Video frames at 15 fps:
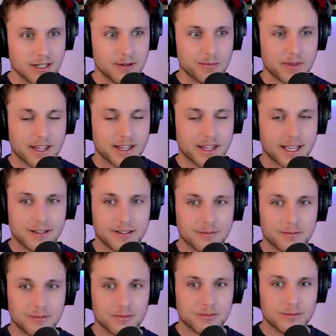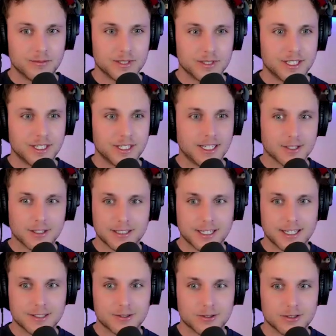And Matthias, I think the
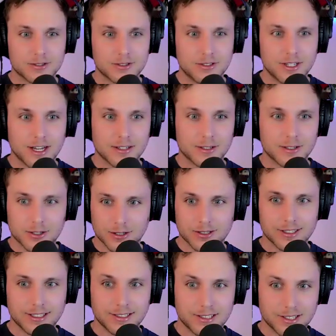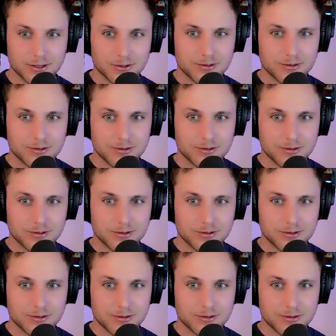answer is not currently, no.